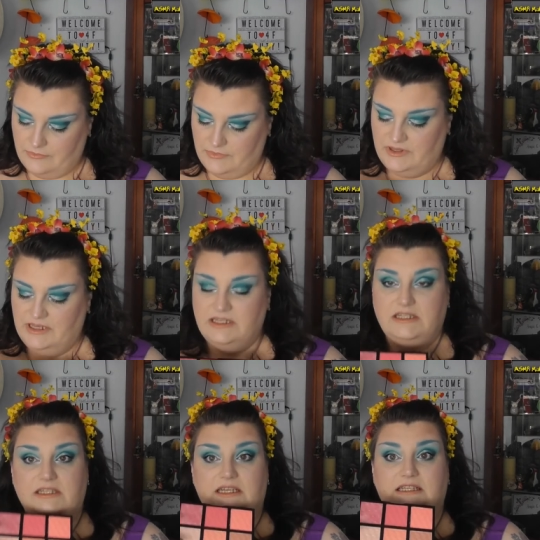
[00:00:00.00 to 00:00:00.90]

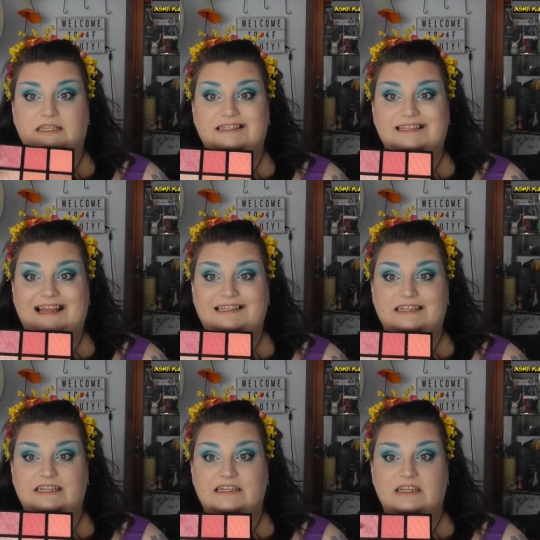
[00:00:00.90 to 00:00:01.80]
this is a
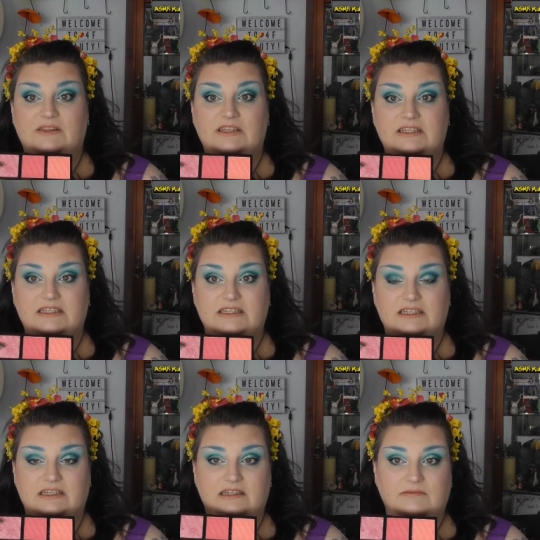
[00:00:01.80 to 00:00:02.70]
satin and this is
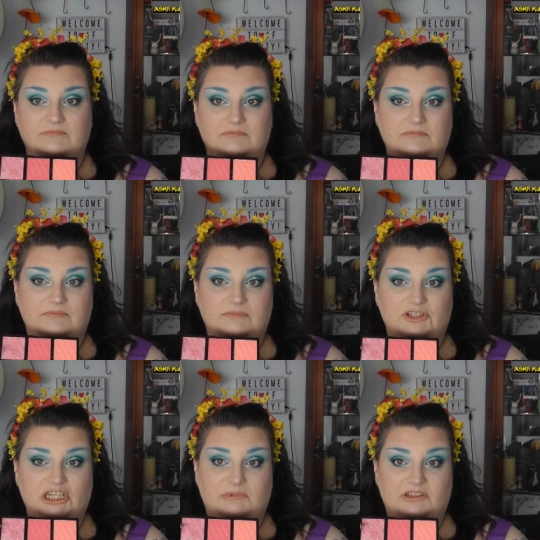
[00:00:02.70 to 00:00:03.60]
a
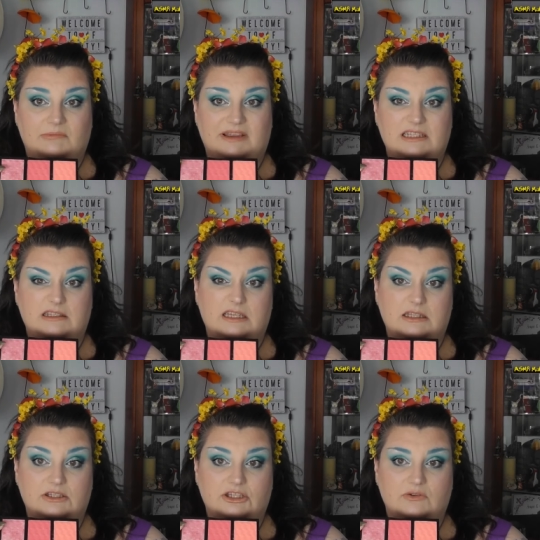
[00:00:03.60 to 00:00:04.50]
shimmer, so I'm guessing these are
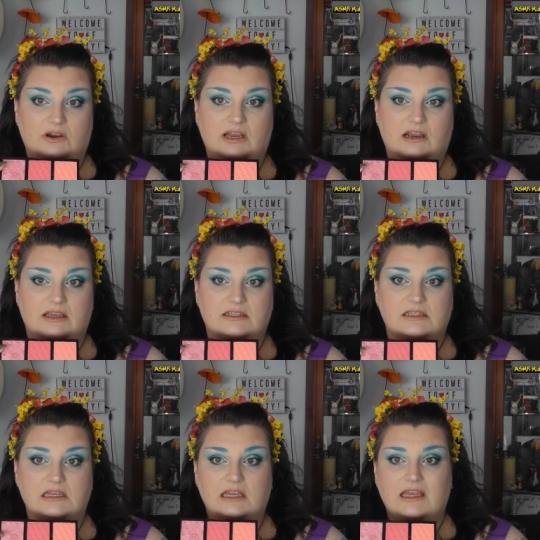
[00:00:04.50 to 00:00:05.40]
the two highlights.
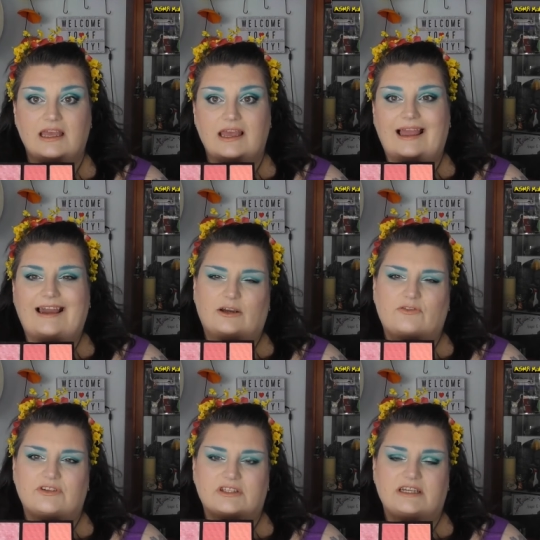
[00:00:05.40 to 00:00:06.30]
And
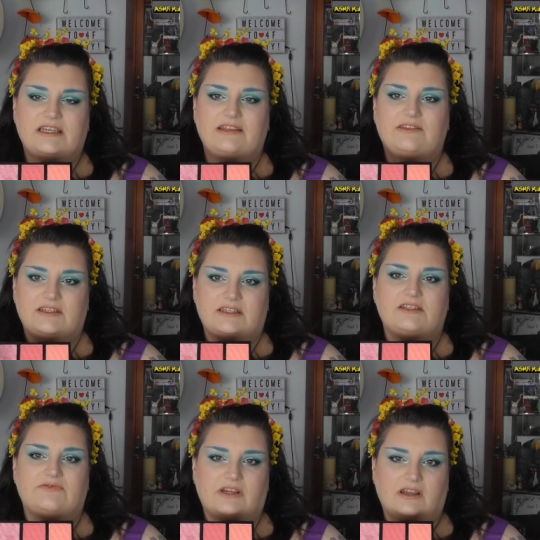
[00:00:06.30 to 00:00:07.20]
obviously this
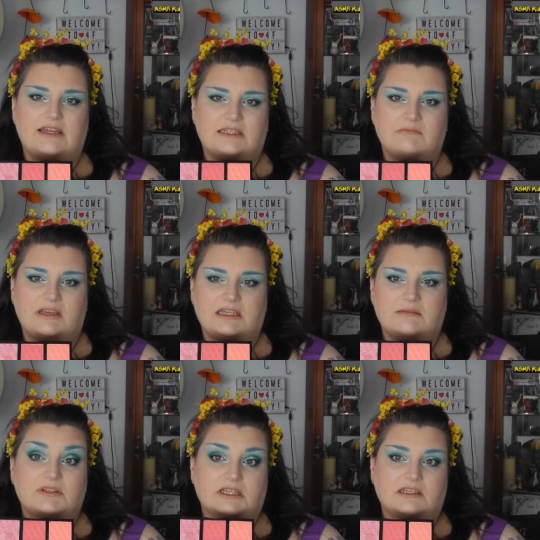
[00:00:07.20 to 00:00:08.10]
is for light to
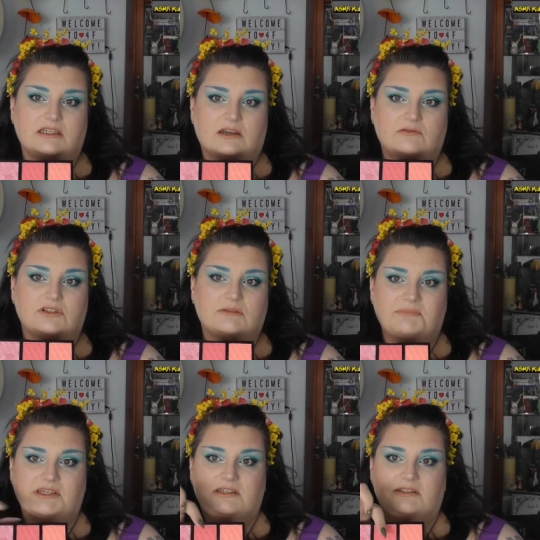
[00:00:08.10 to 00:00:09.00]
medium skin tones
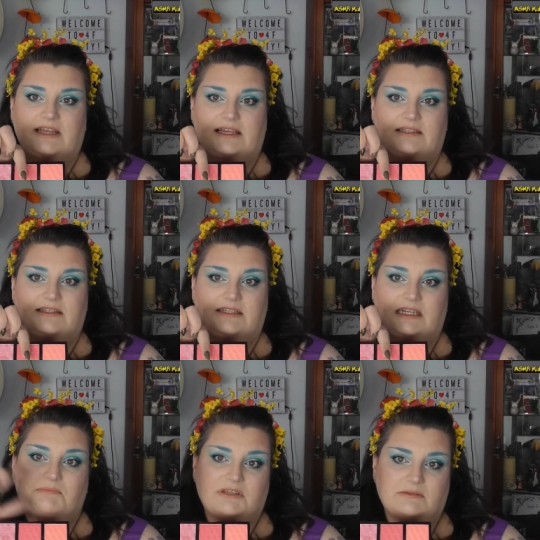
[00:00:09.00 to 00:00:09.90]
because that's the
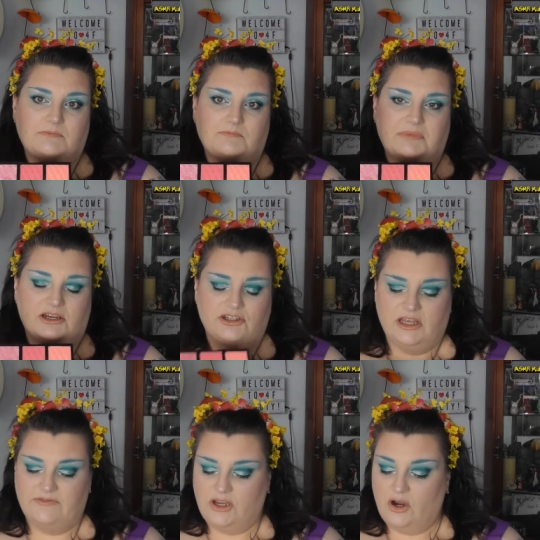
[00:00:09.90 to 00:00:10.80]
deepest blush
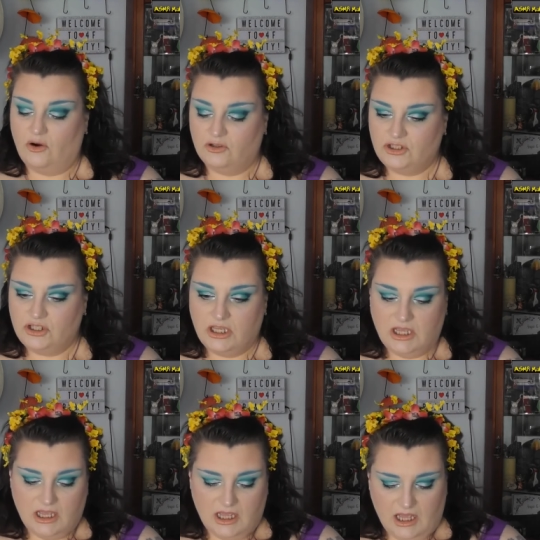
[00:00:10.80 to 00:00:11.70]
they've got.
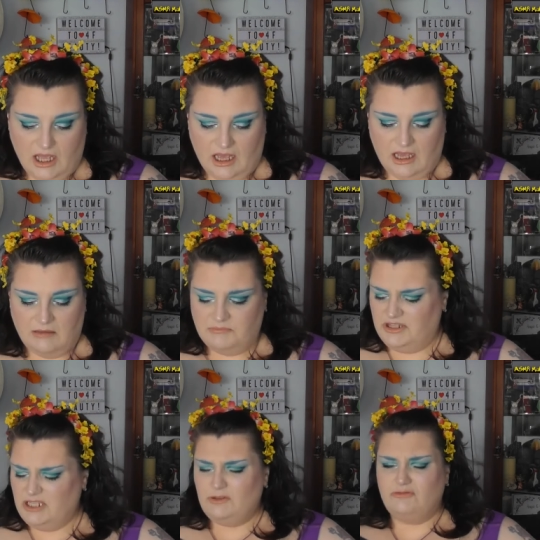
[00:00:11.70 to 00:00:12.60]
Um, but
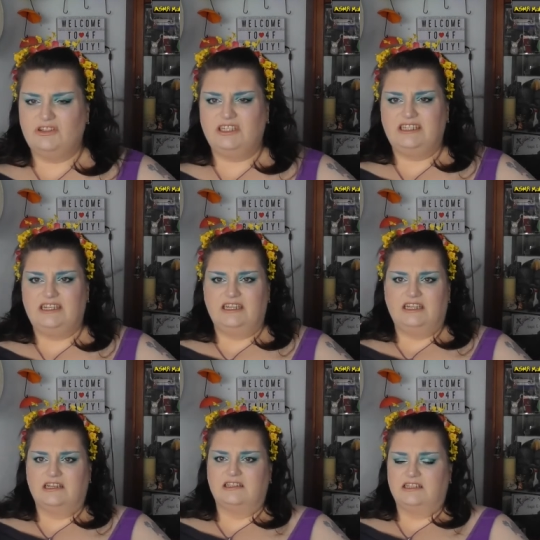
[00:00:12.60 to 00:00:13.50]
this was
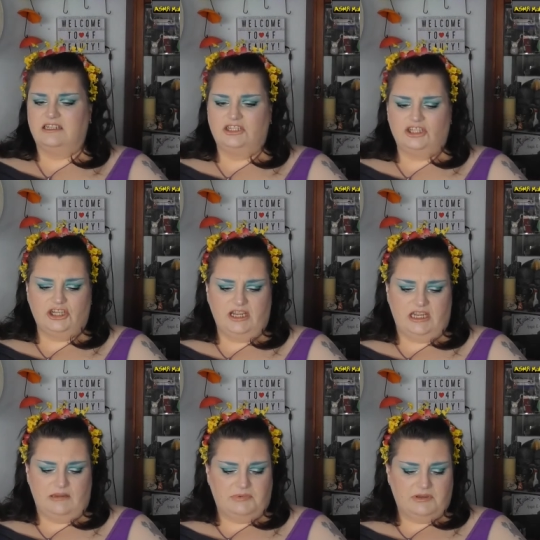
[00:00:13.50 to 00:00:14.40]
ridiculously
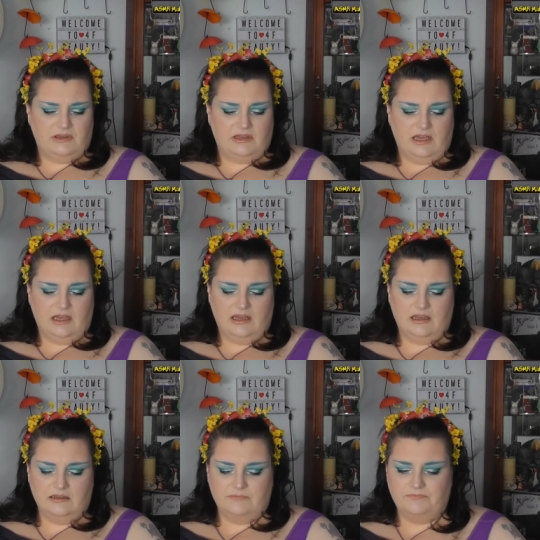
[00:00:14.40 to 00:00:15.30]
cheap.
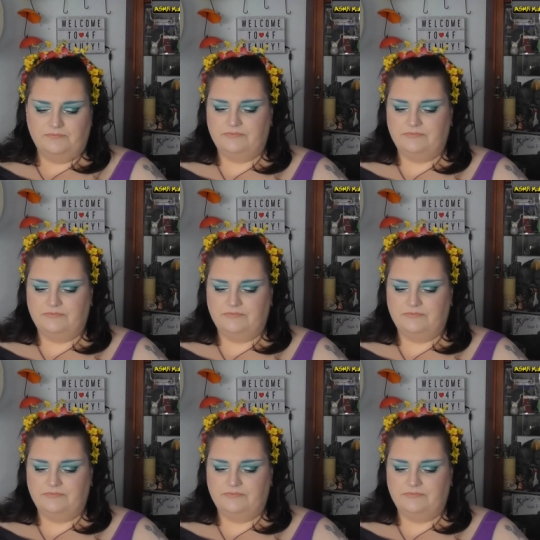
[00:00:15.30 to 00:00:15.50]
Um,